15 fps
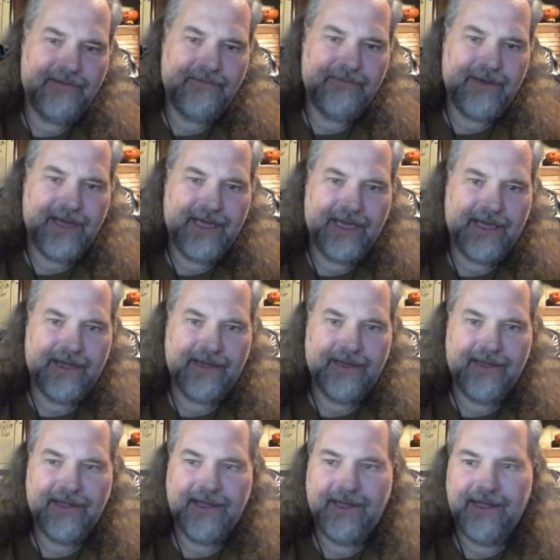Man,
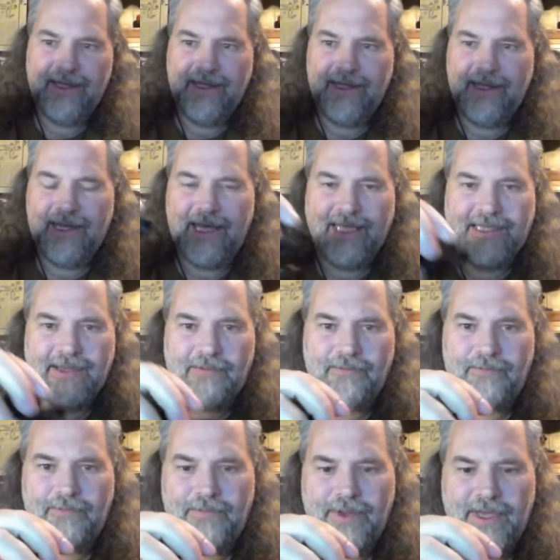that's a
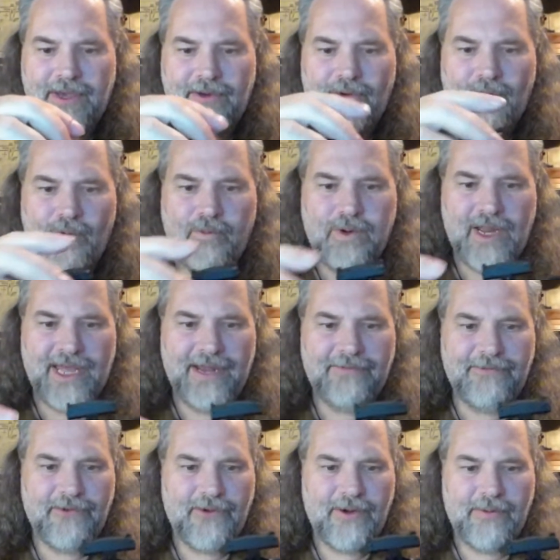big old
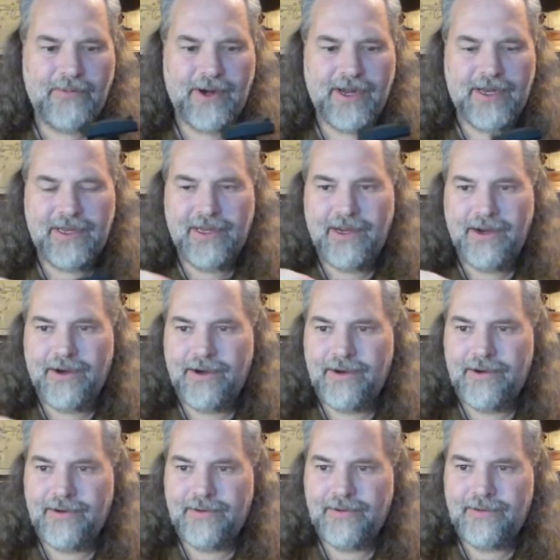platform right there.
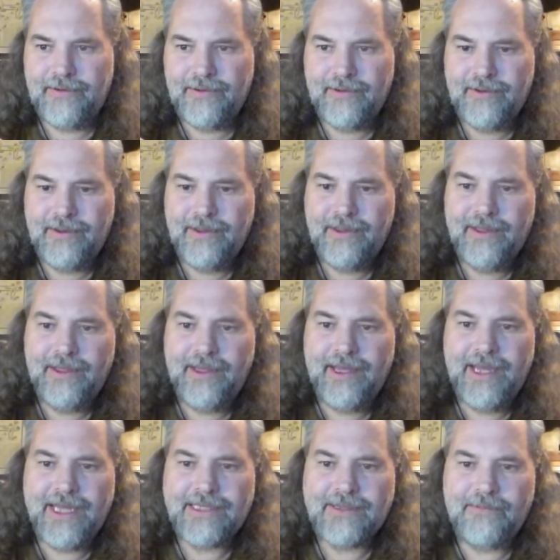
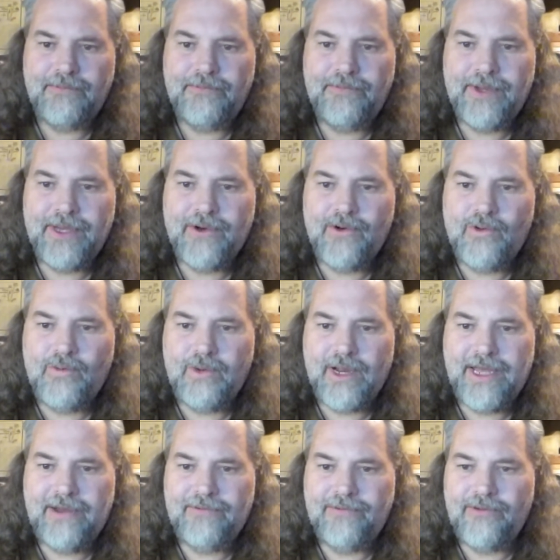That's a big old
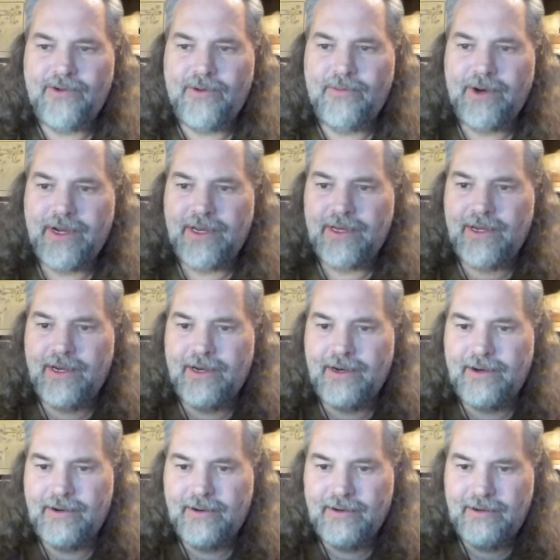platform right there.
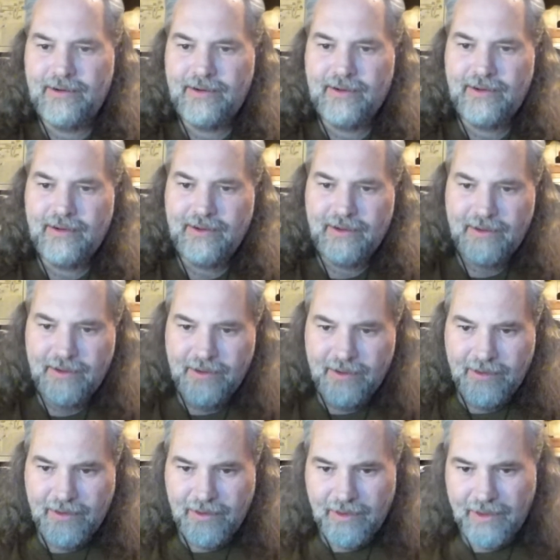
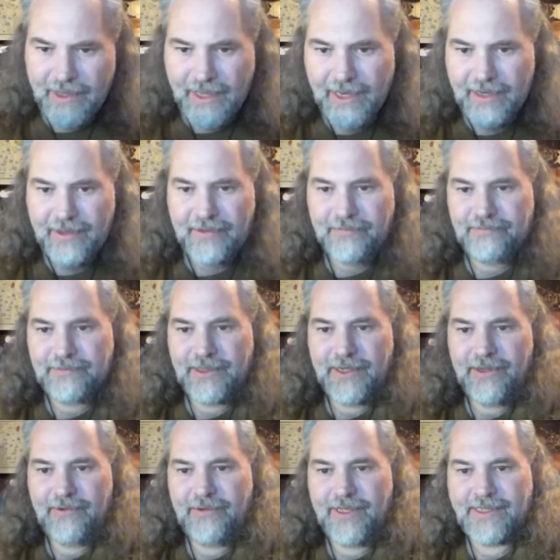And, you
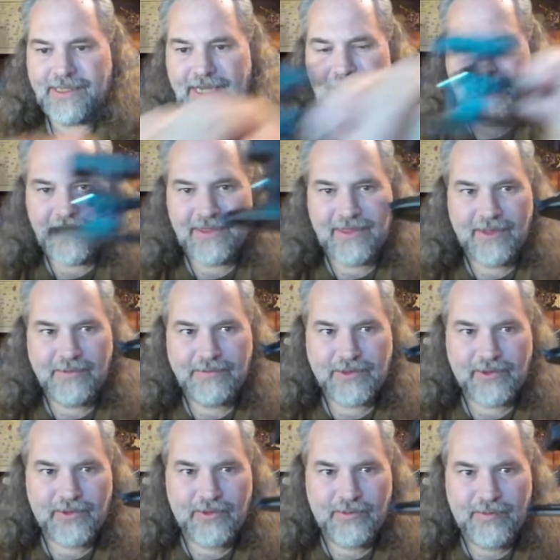know, it's got that thumb
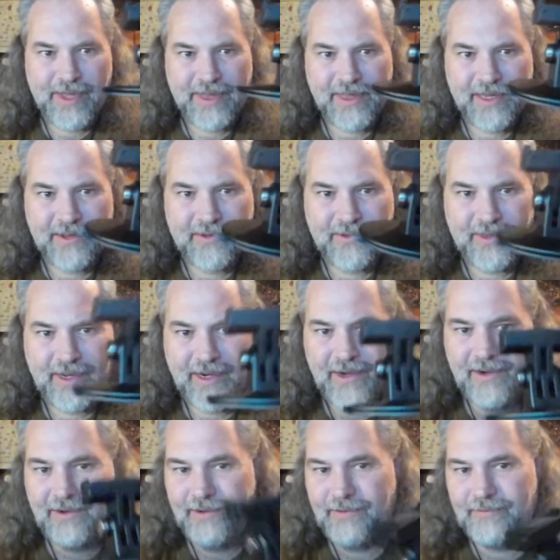screw method on there.